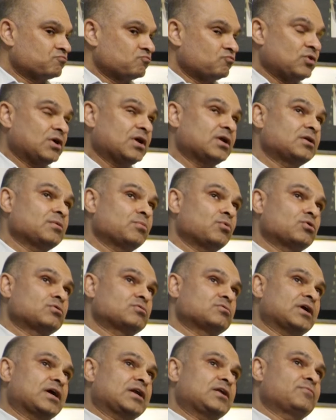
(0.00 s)
We are at about
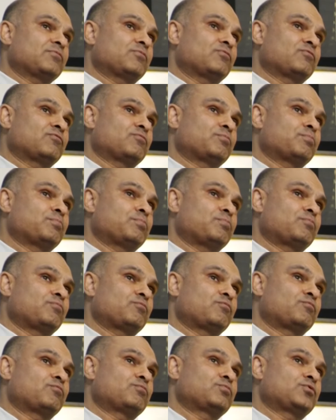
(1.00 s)

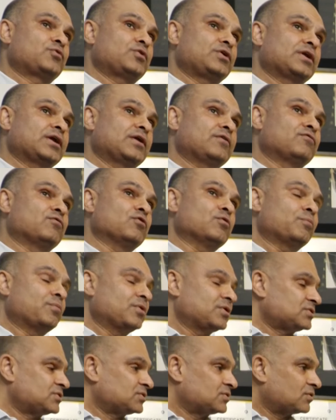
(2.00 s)

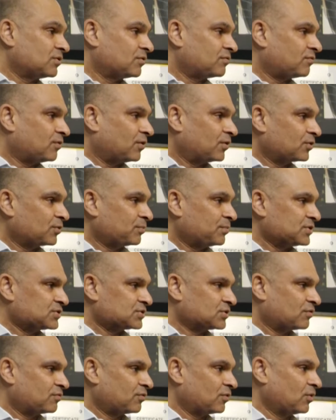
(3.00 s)
93-94% of
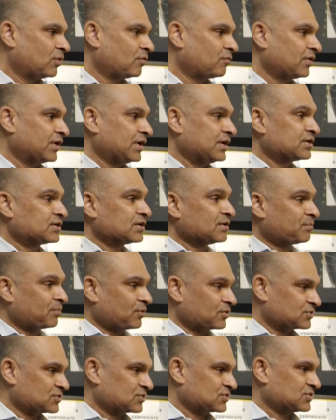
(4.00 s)
automation of all of our internal
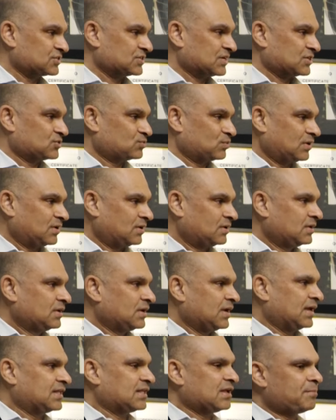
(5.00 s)
processes as well.
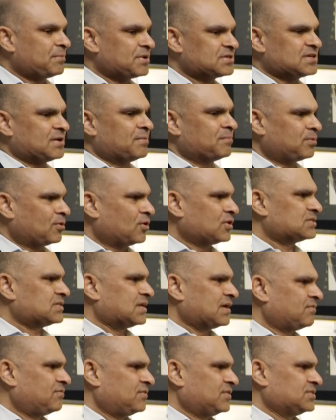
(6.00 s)
And that makes the employees'
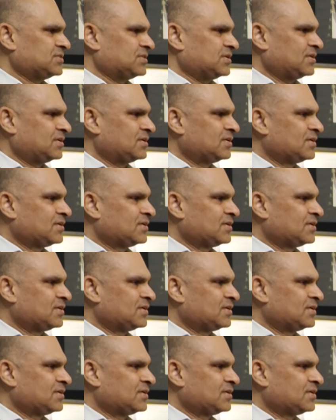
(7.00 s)
life easy.